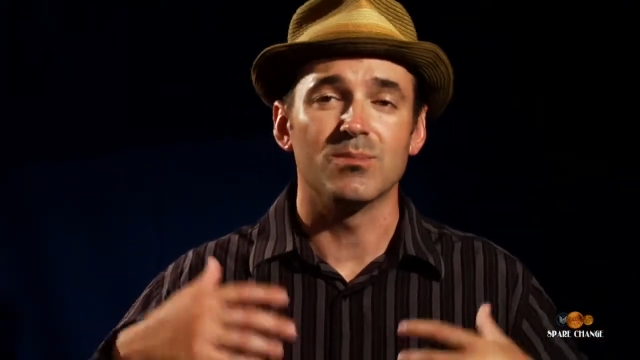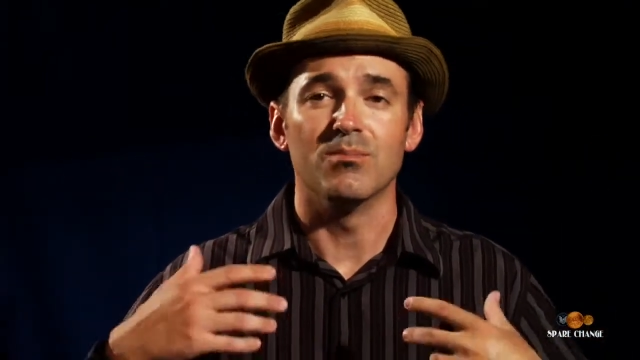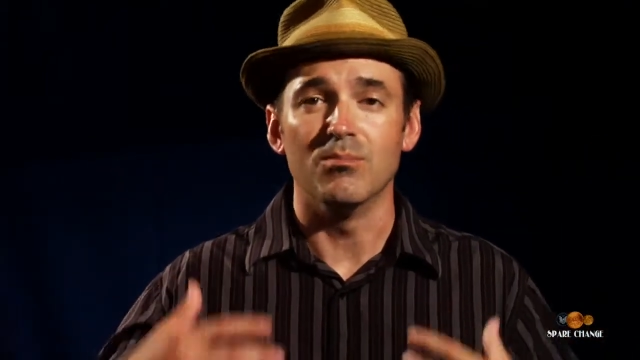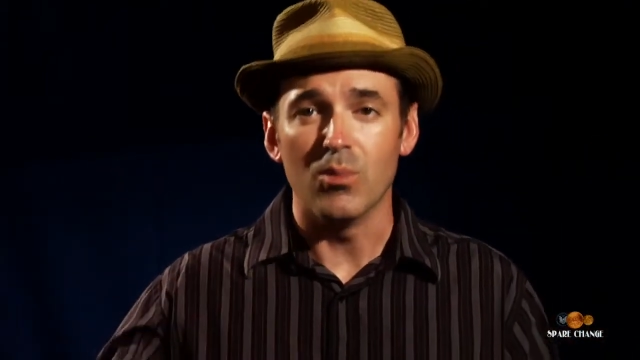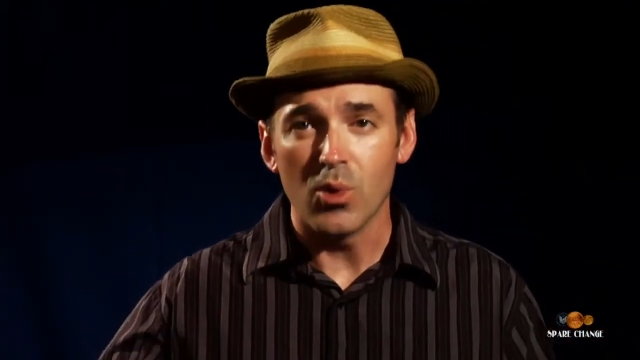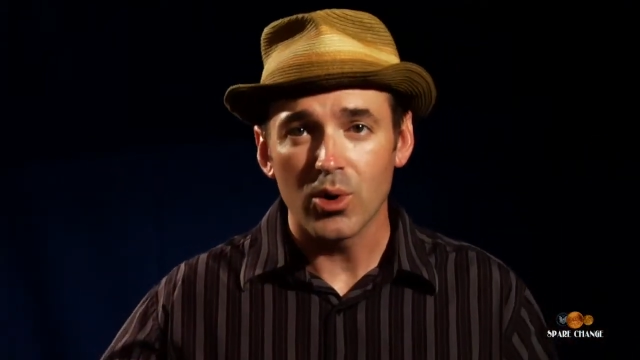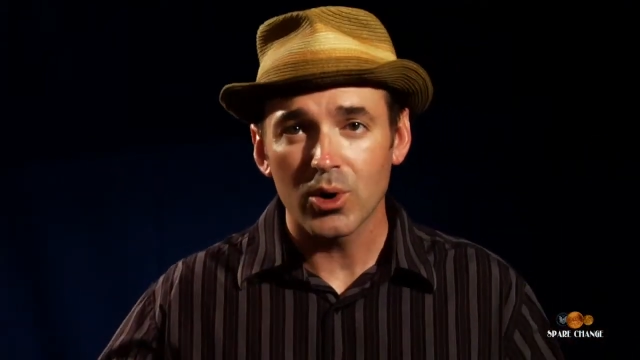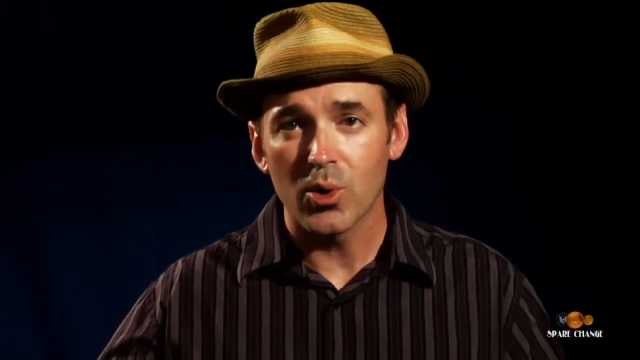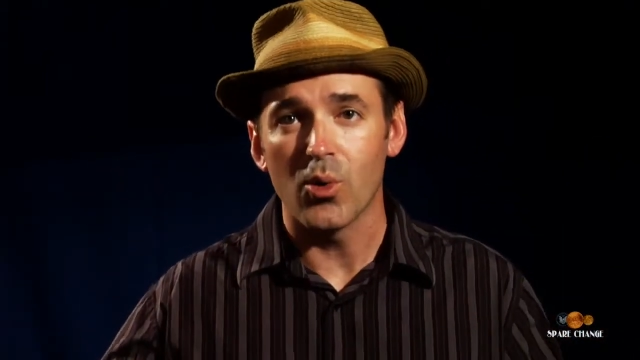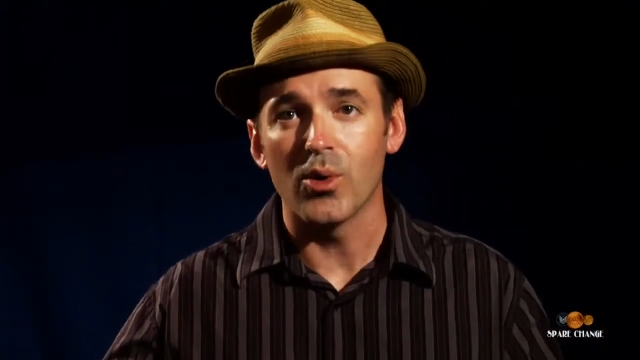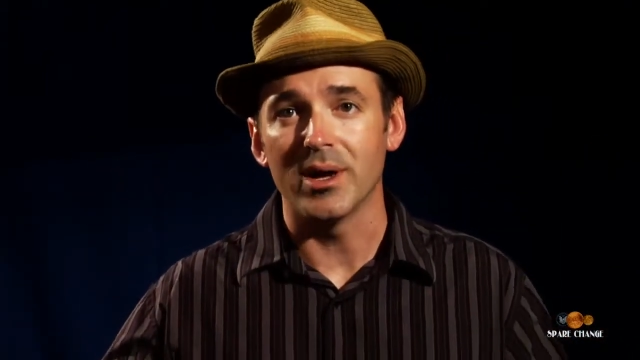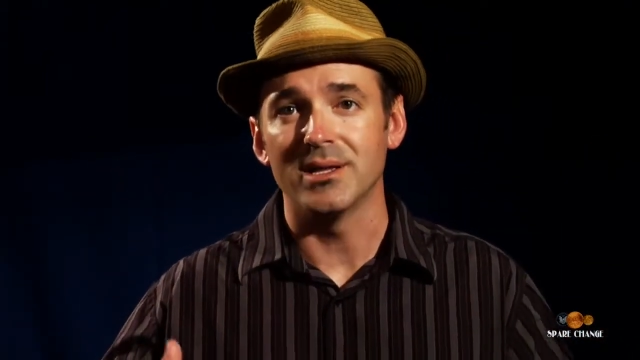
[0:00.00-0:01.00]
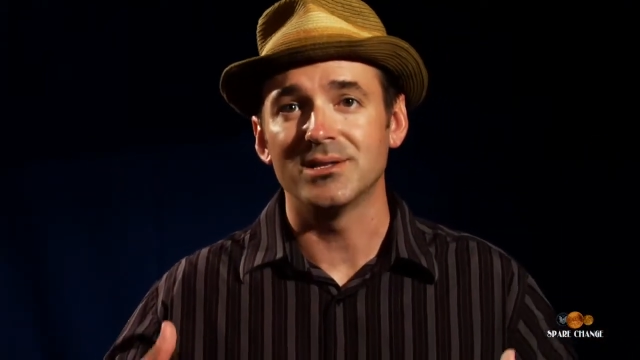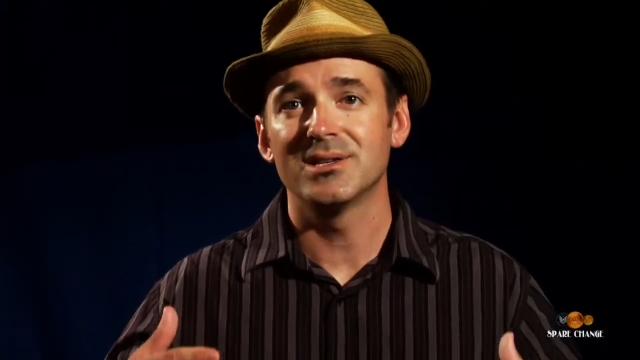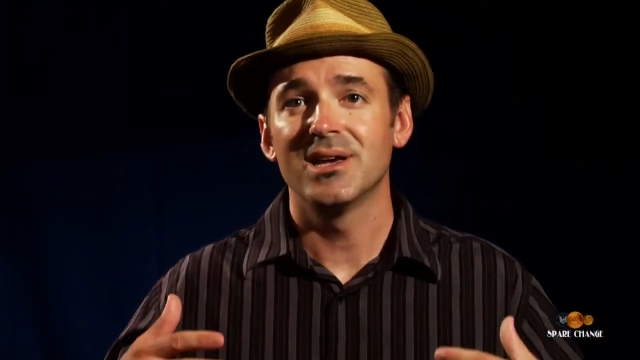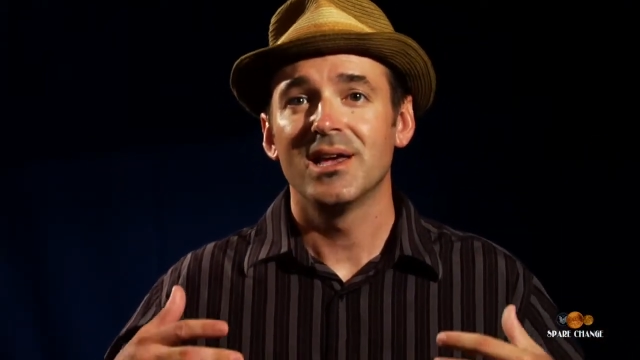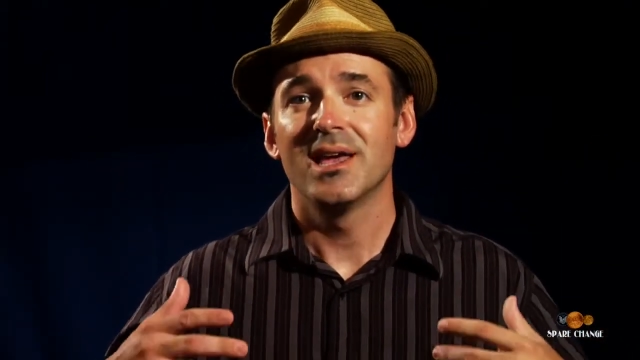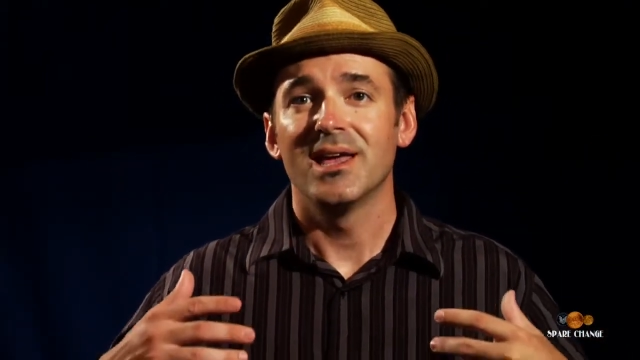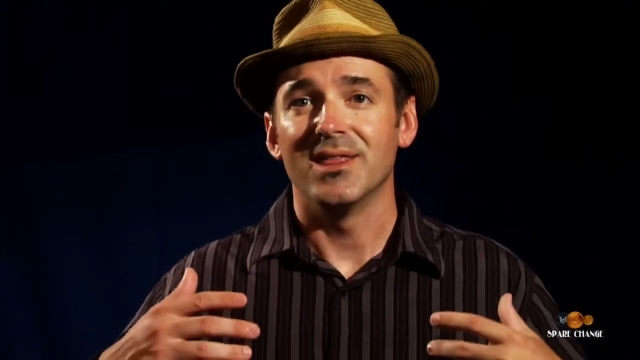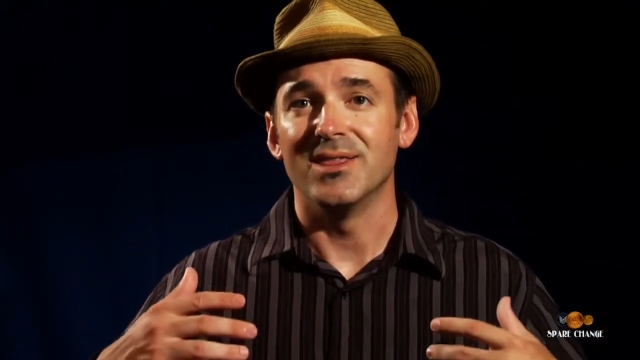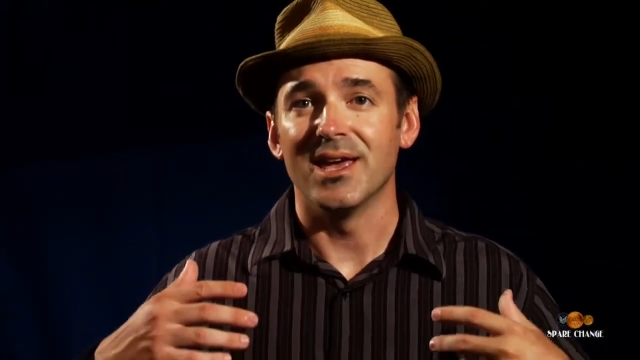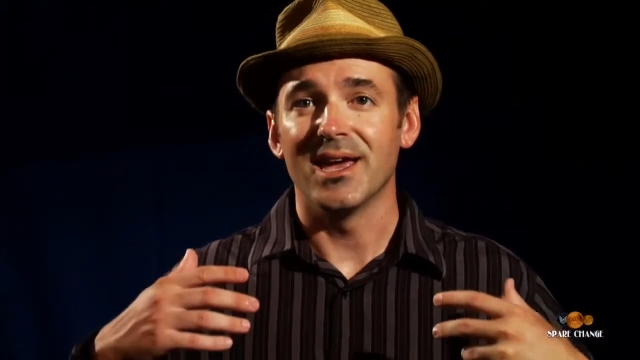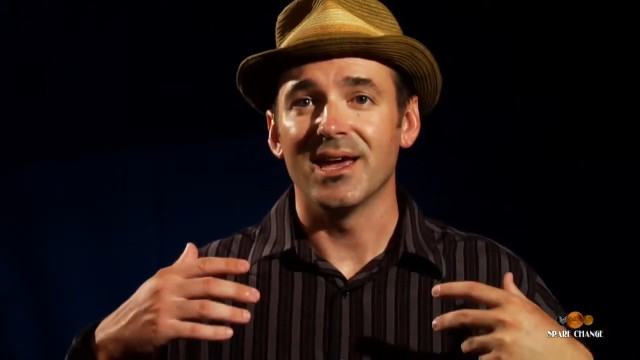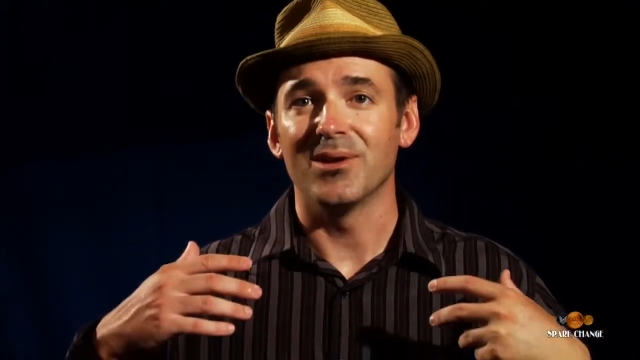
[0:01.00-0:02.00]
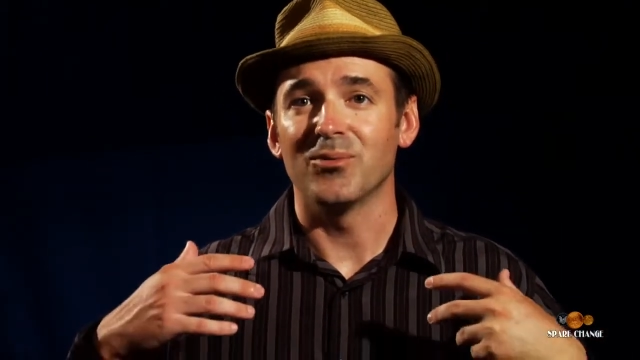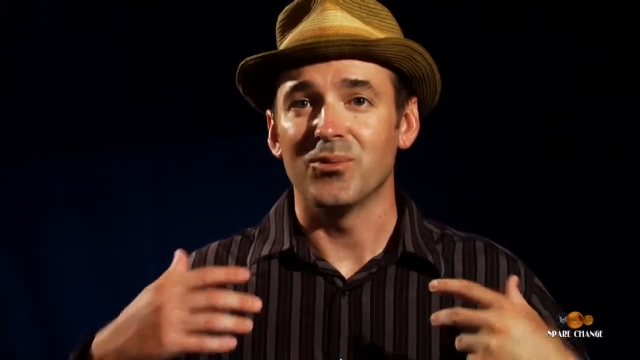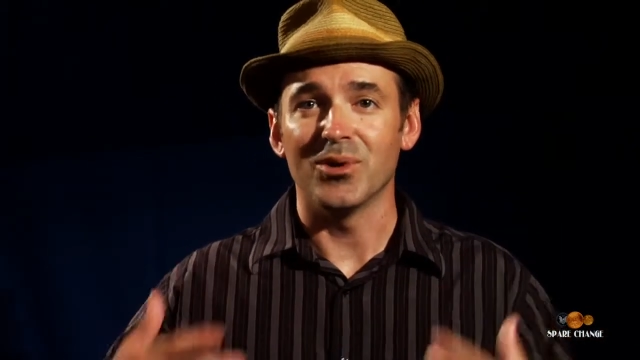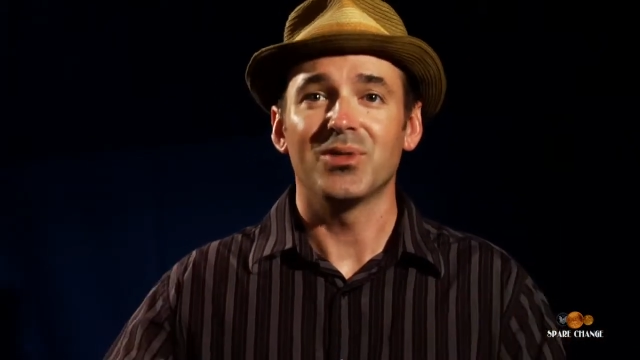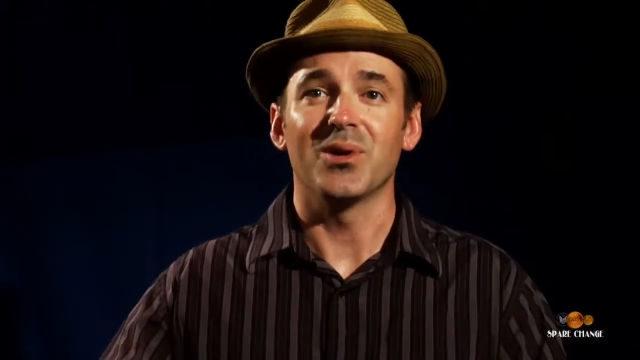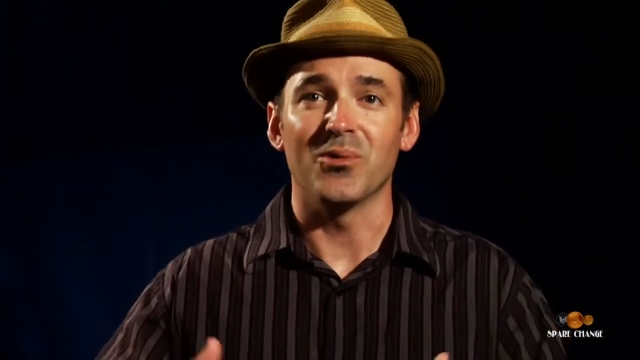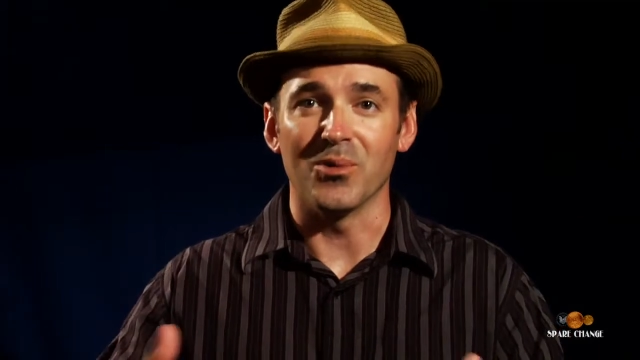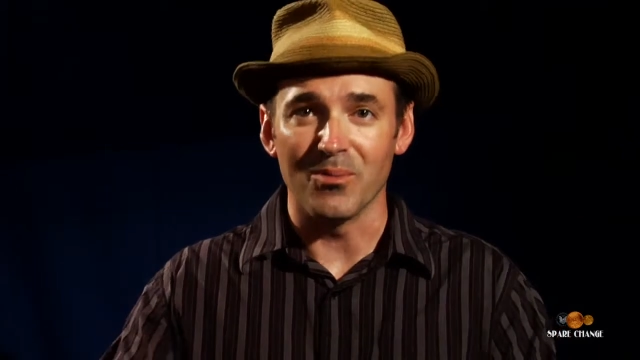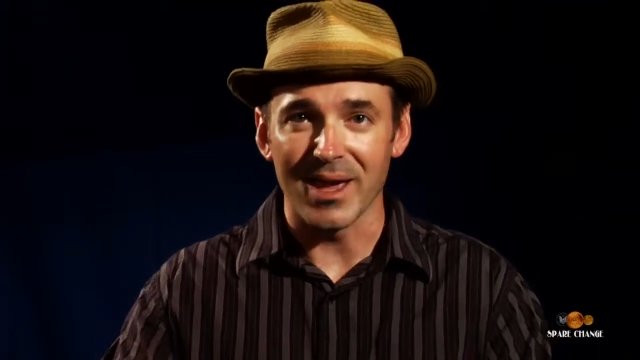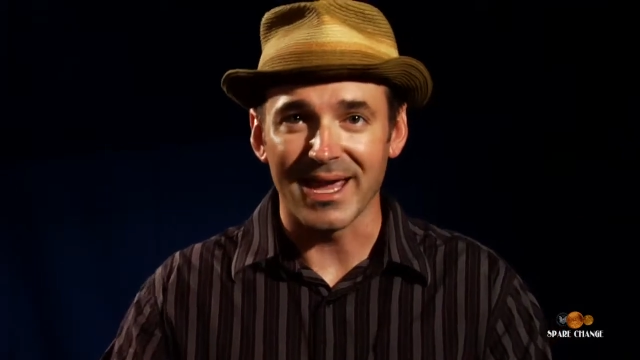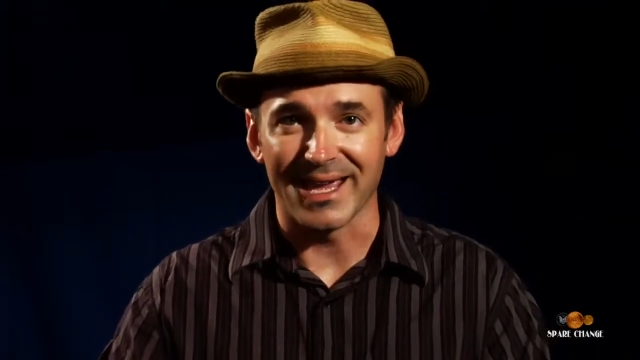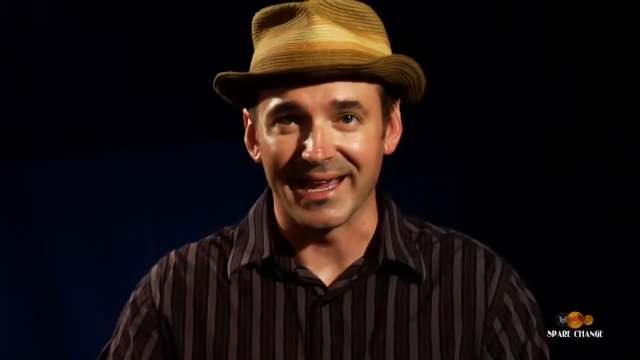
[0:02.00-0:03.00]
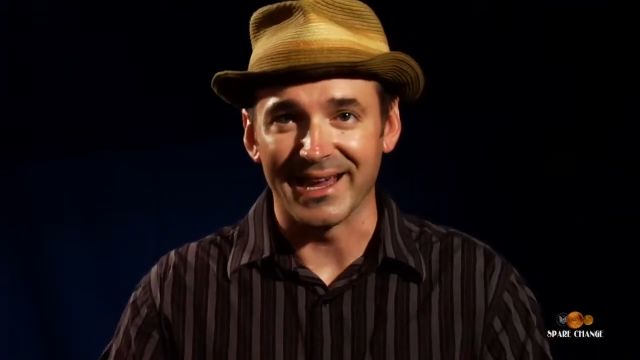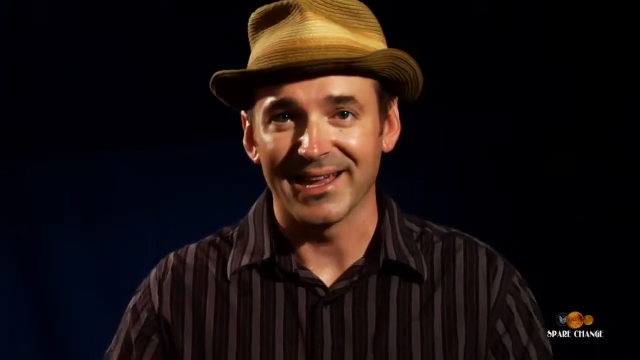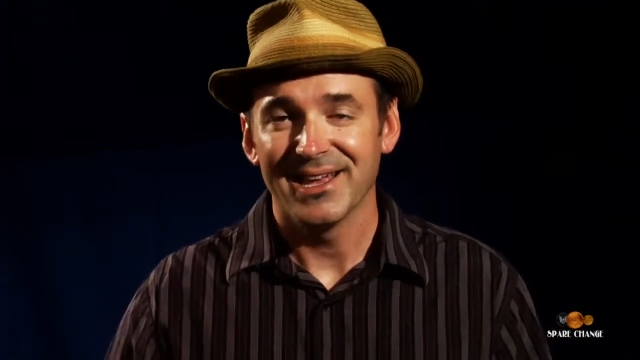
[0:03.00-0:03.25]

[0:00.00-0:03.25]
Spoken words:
more coins than what they were making.